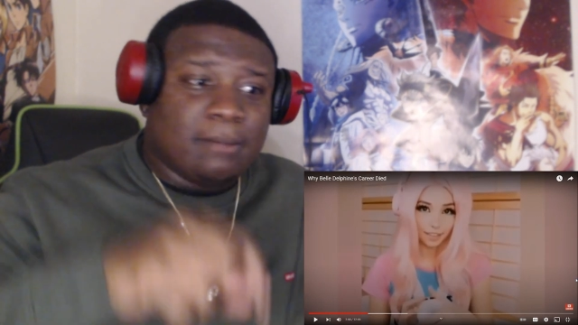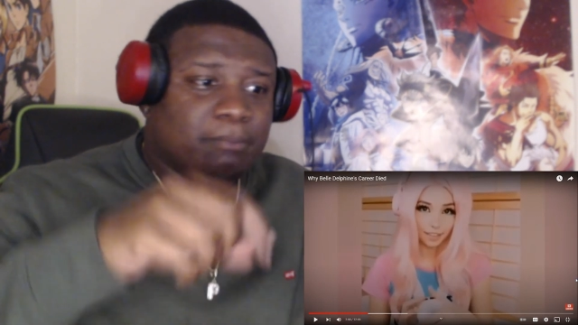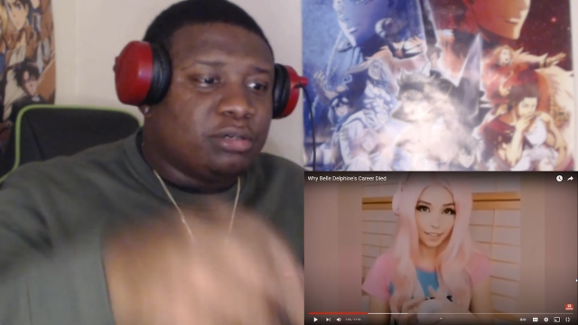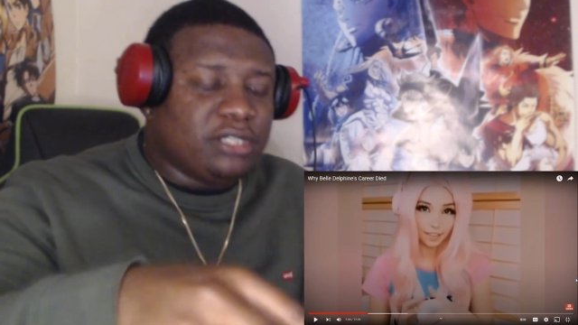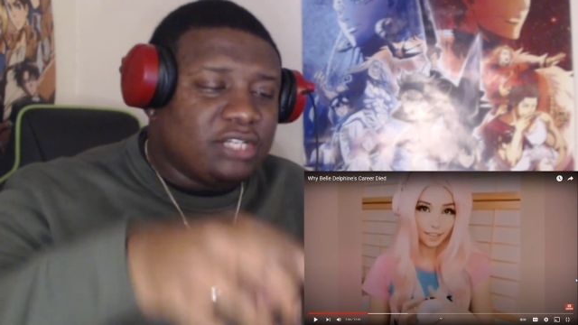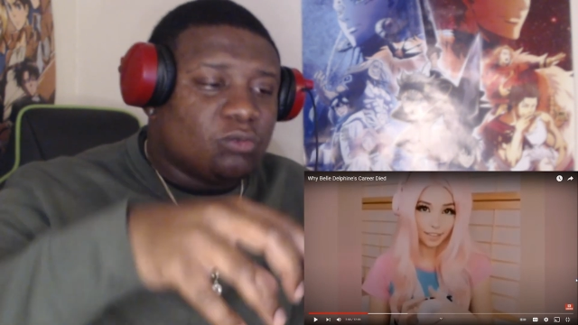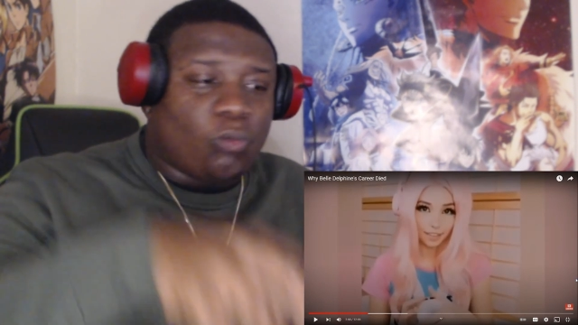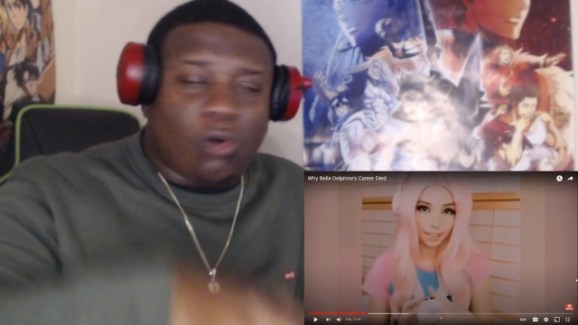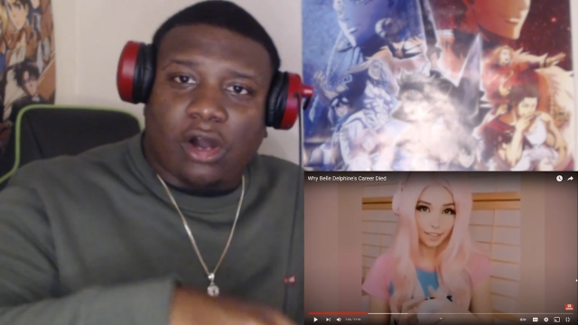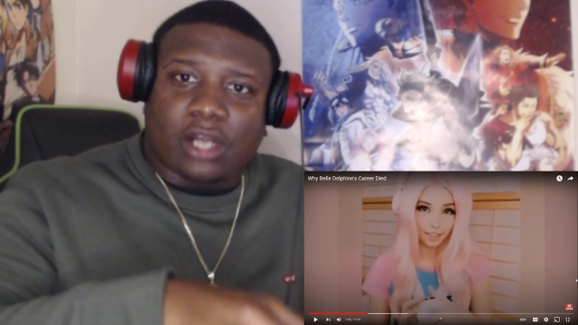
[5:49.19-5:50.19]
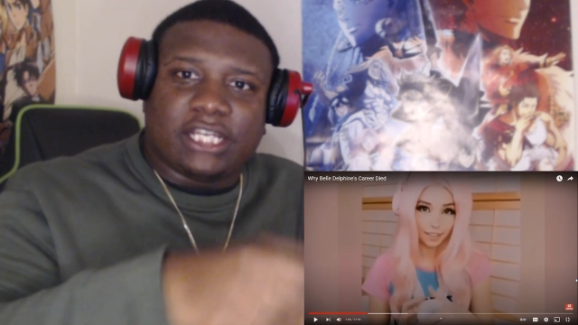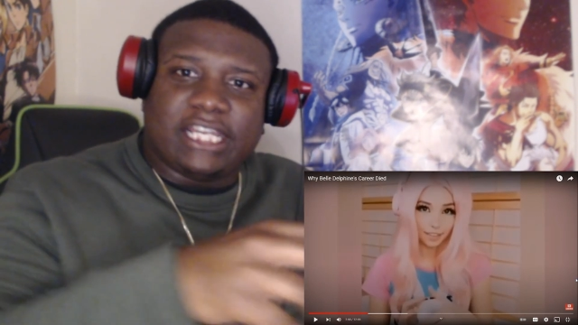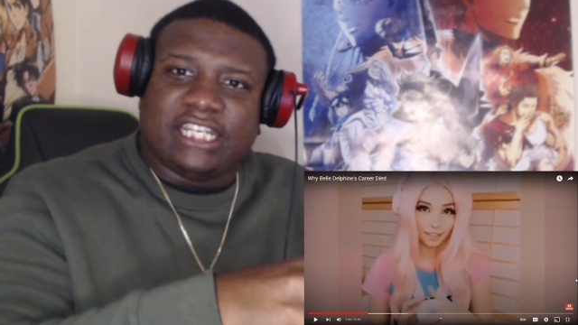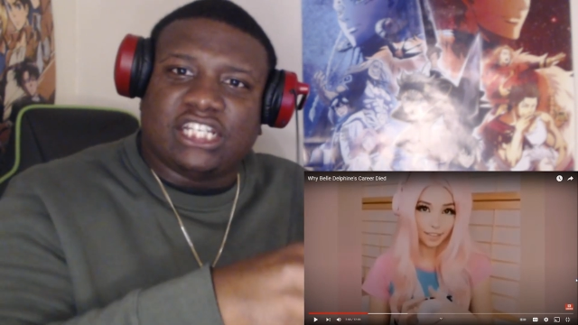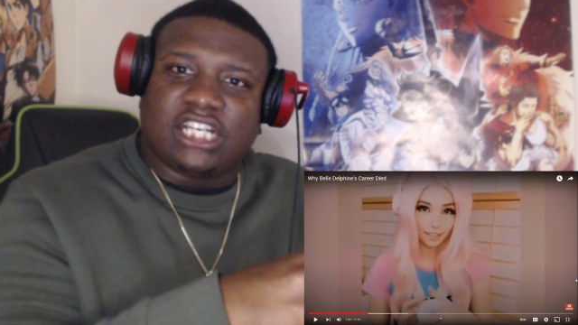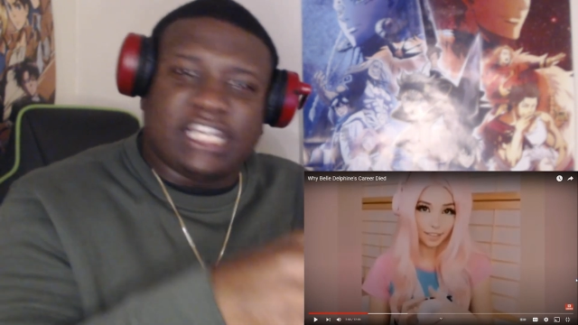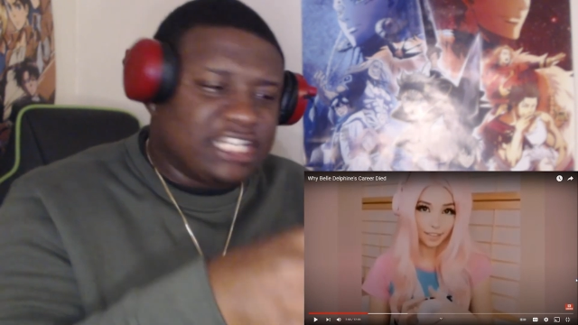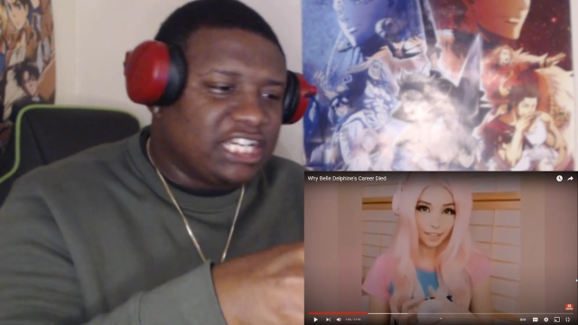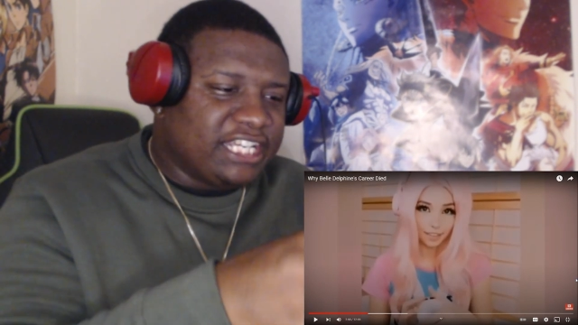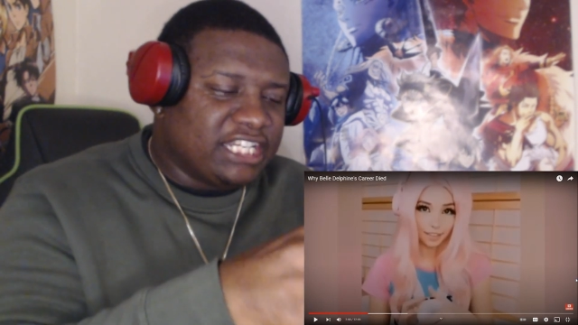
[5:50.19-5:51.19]
Speaker 1: putting water in a in a
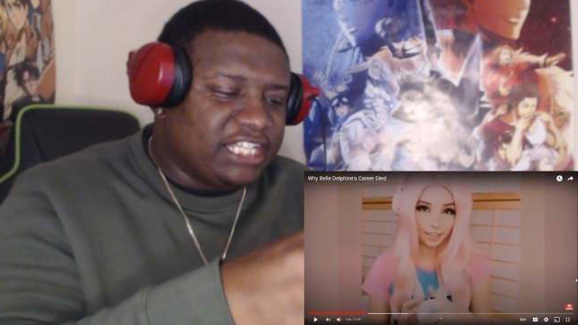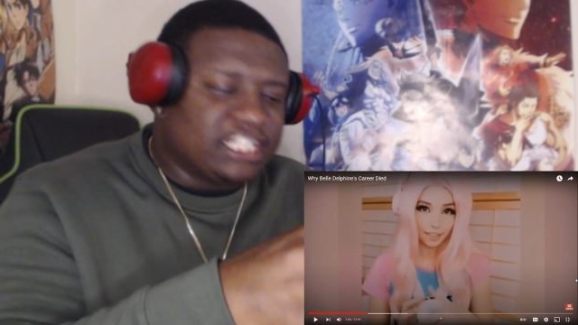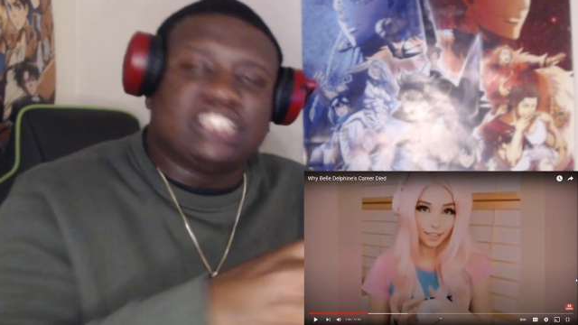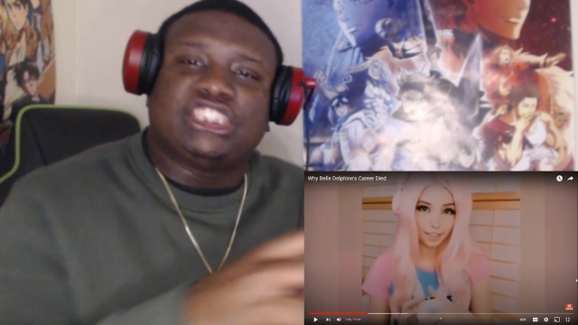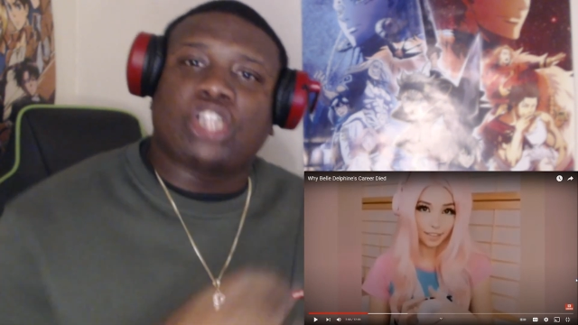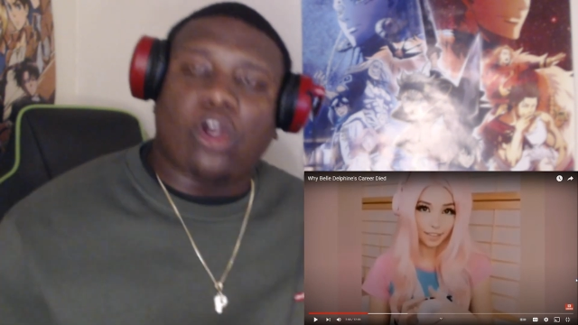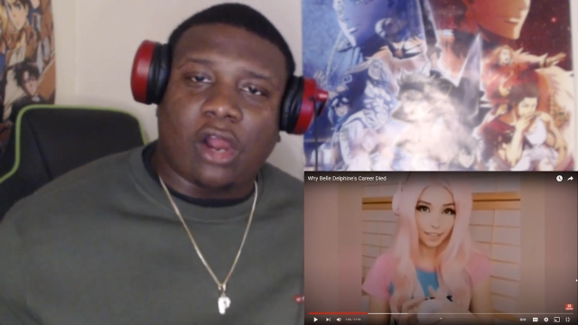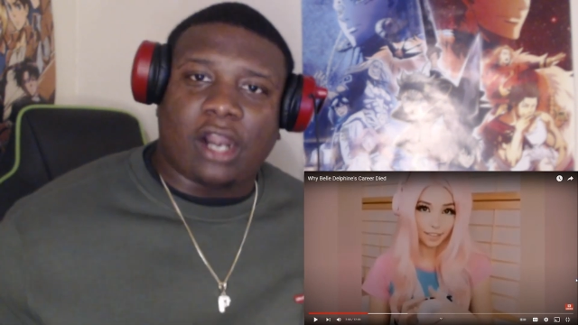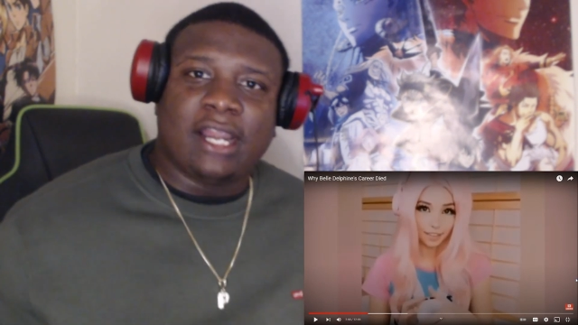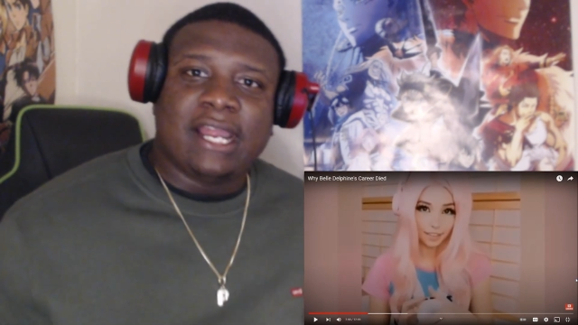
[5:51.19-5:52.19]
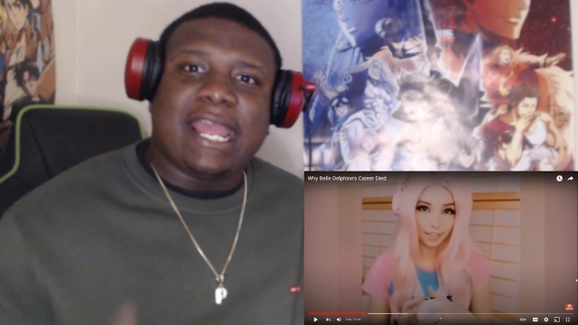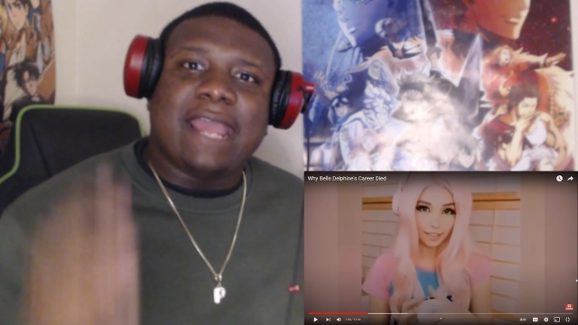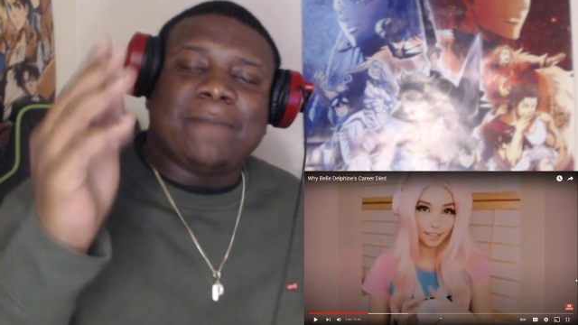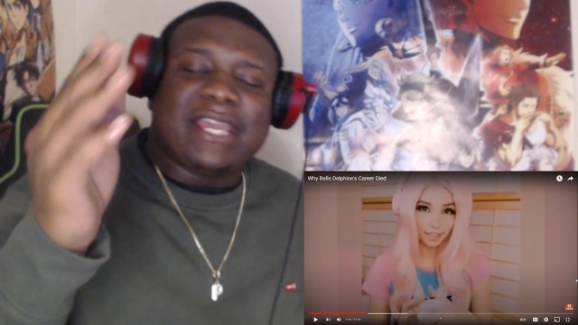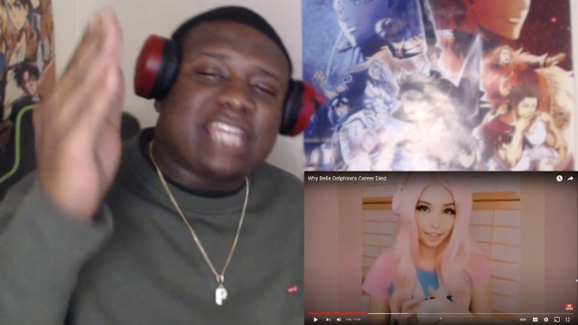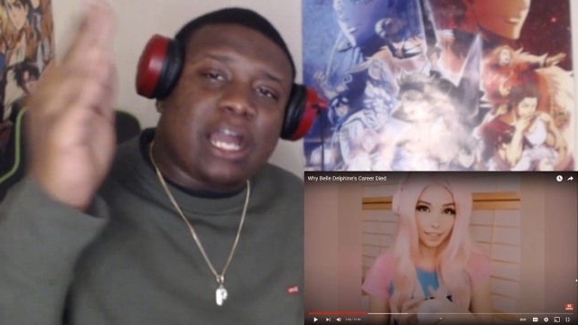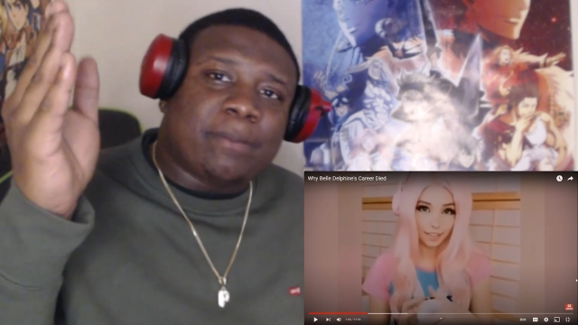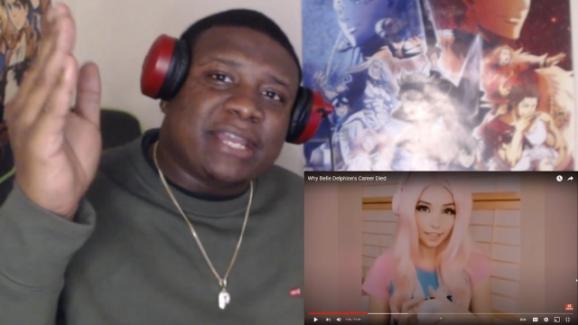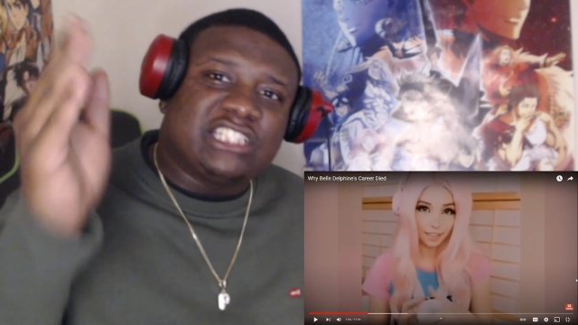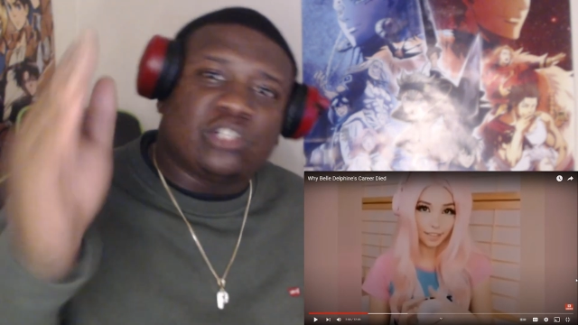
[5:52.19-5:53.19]
in a in a jar and make y'all
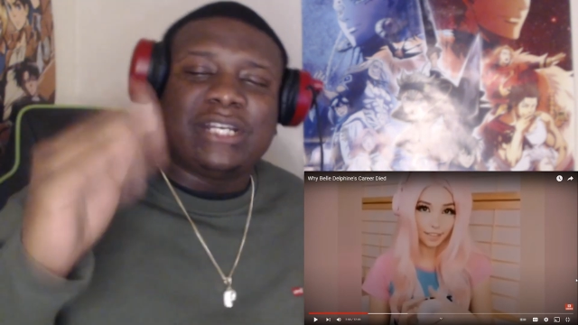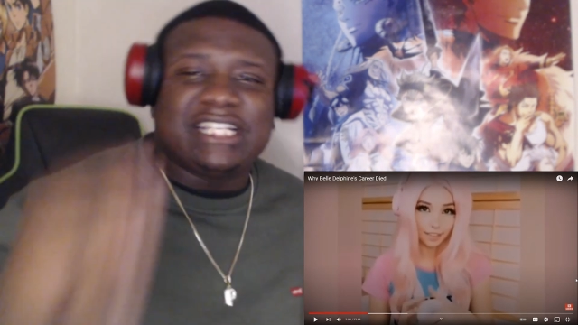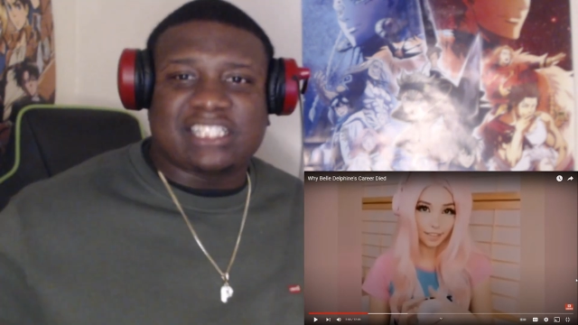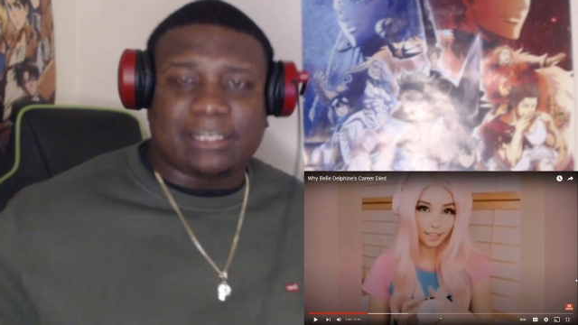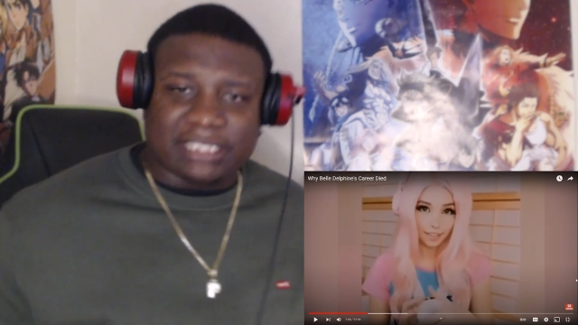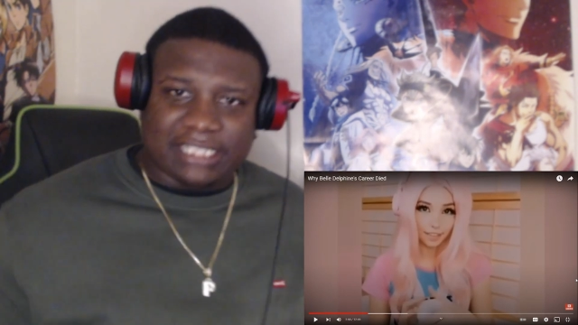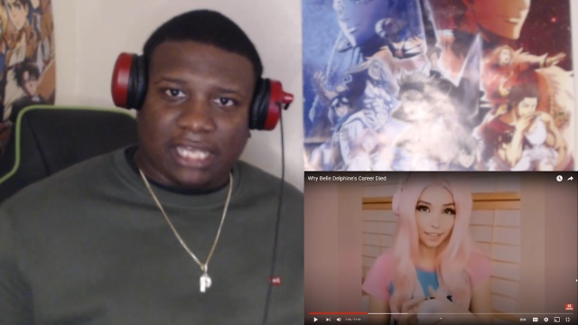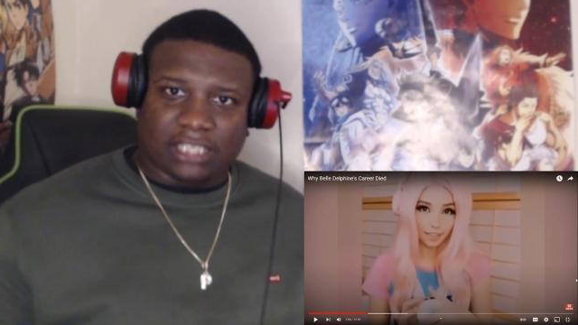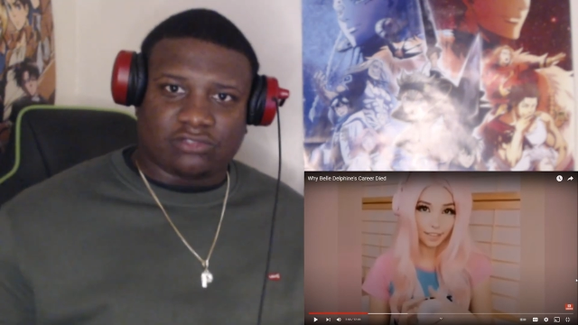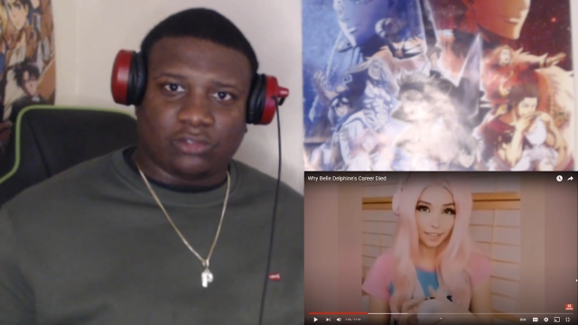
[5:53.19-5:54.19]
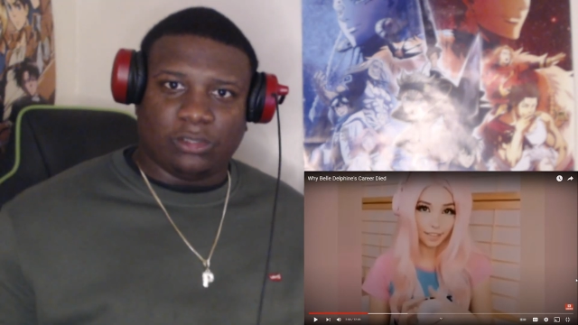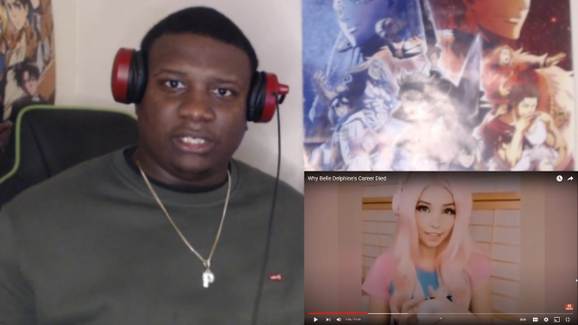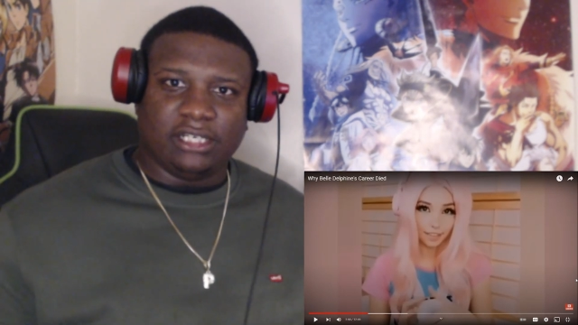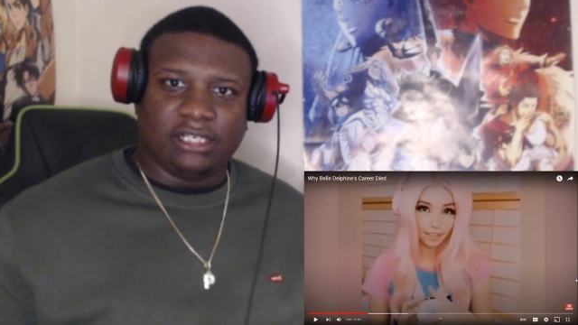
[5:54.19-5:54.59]
pay 20 something dollars for it.